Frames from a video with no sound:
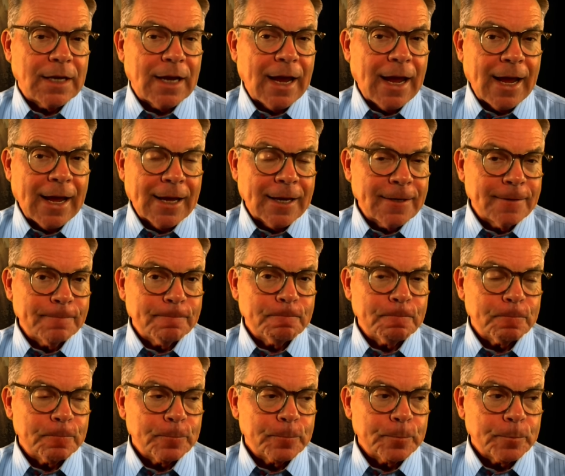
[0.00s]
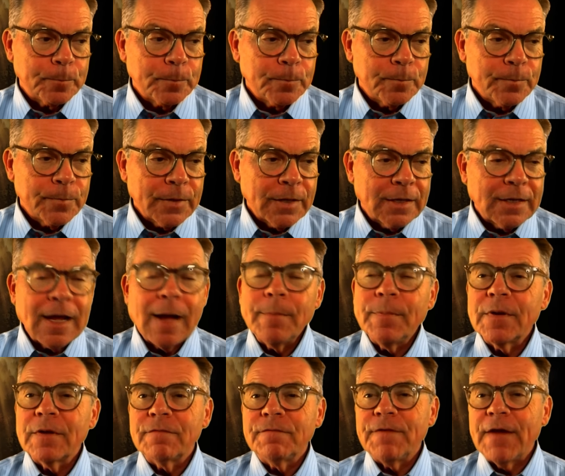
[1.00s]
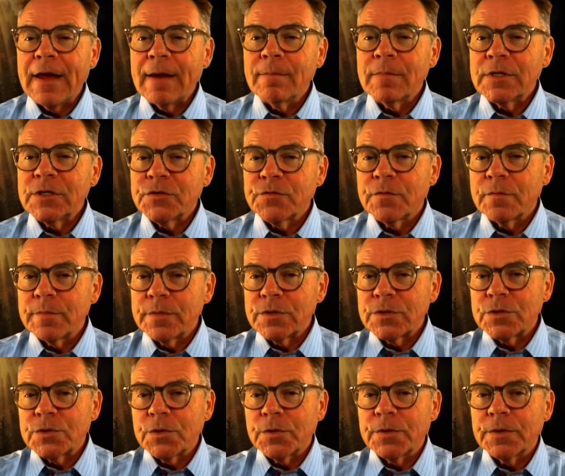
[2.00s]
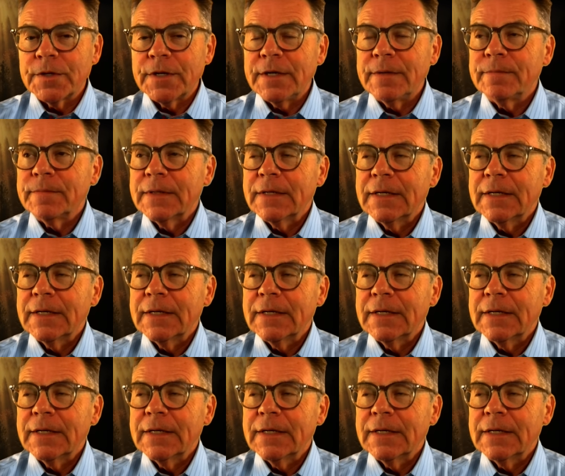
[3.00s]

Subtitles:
and a couple of families from Missouri.